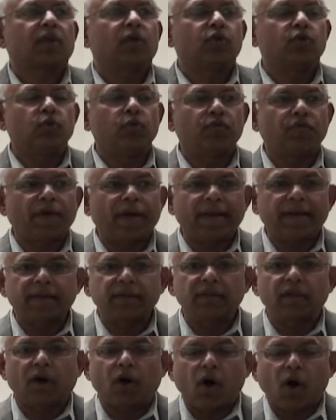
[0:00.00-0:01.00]
You
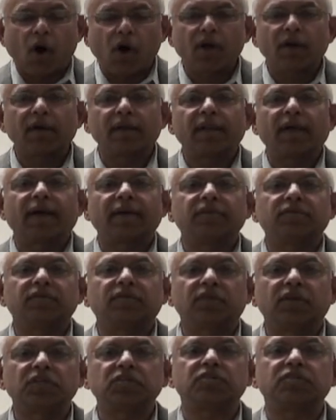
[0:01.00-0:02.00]
find the
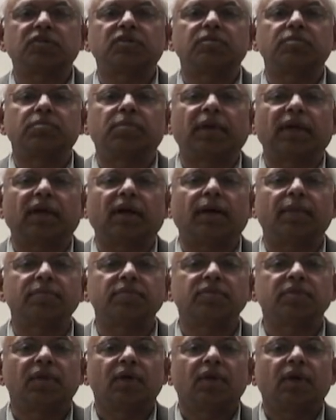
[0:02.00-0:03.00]
organization
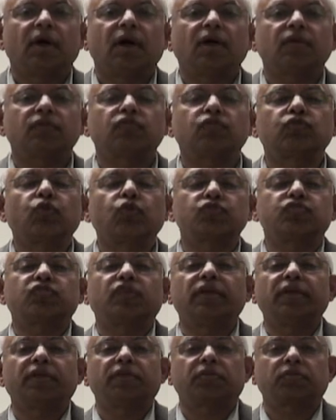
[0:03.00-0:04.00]
becomes a
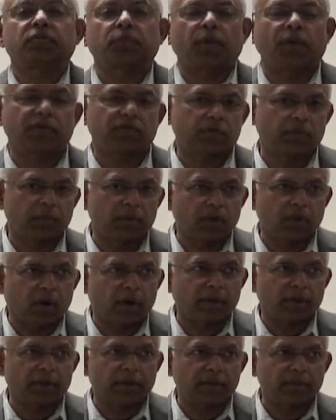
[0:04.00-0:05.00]
socially responsible
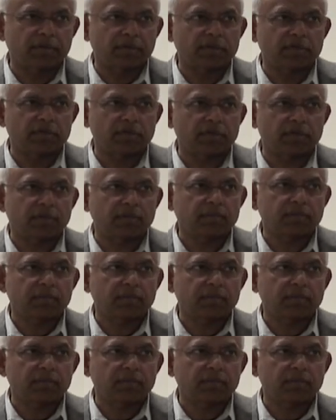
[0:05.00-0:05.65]
organization.